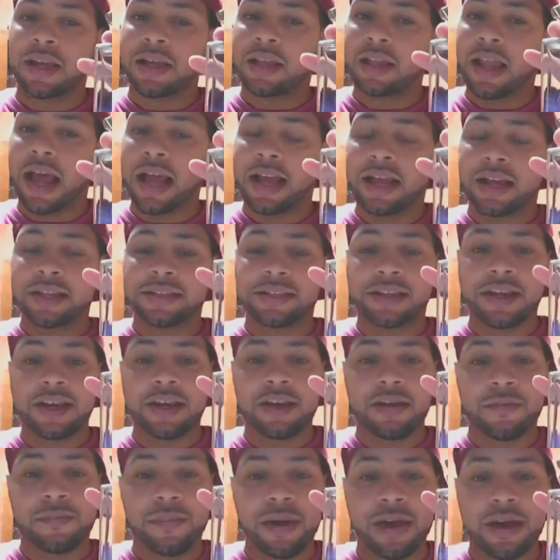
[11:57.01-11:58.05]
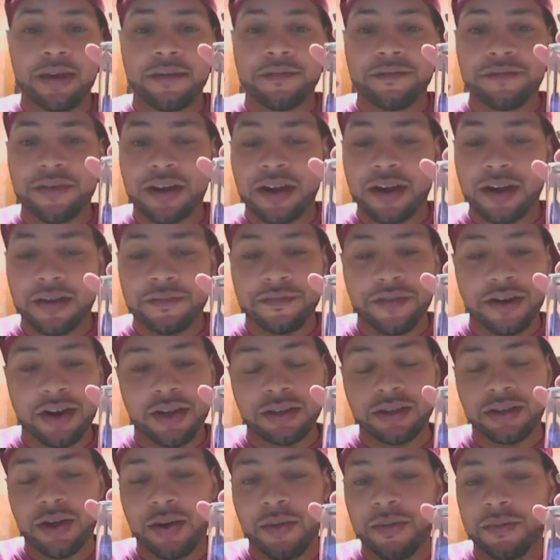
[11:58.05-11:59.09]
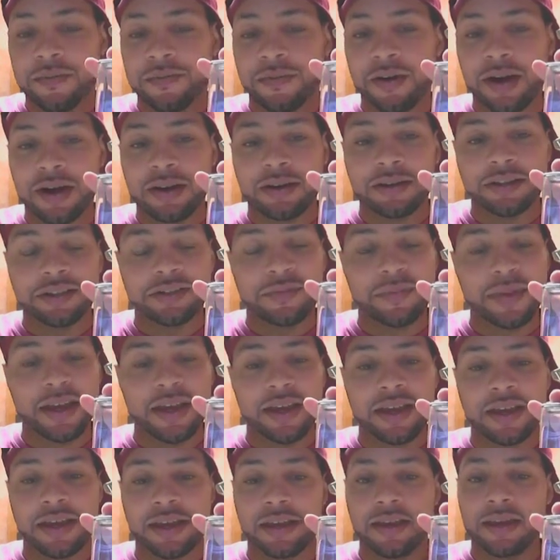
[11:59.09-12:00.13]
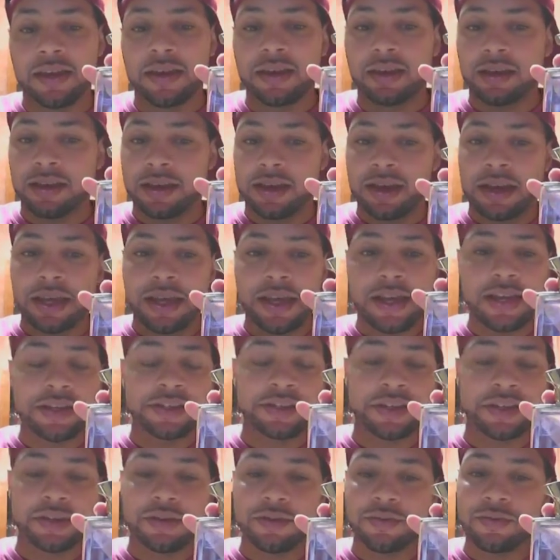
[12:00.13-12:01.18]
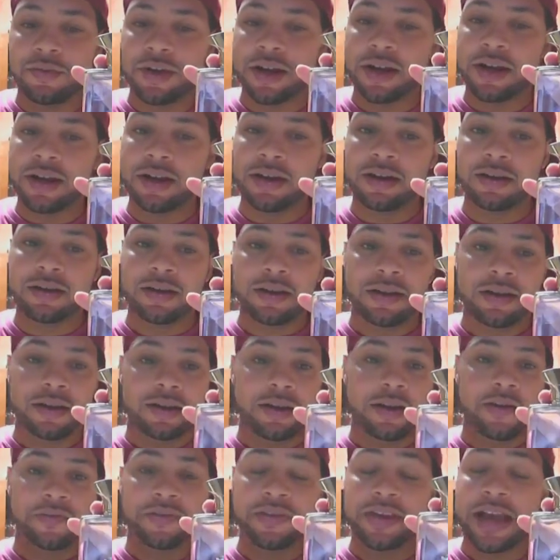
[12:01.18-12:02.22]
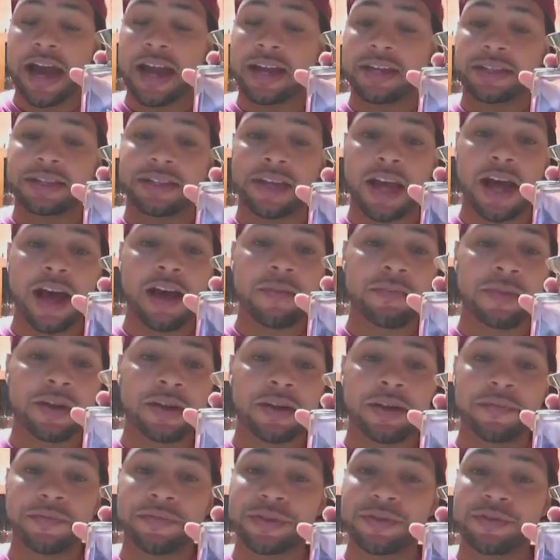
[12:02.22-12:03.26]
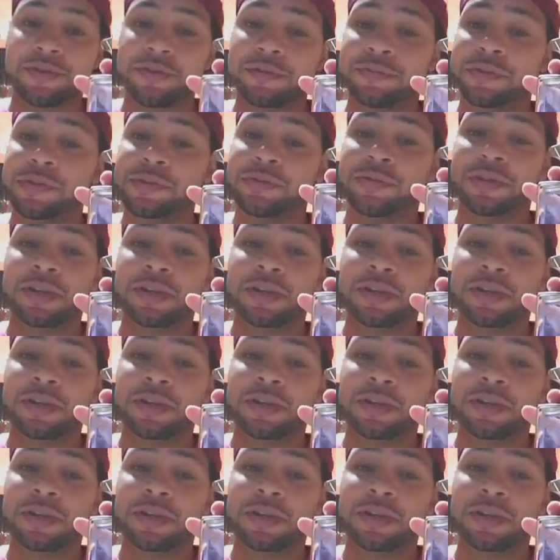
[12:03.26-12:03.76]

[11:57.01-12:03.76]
Like I said, man, very, very dope fragrance, man. Easy to wear. If you got a job interview, if you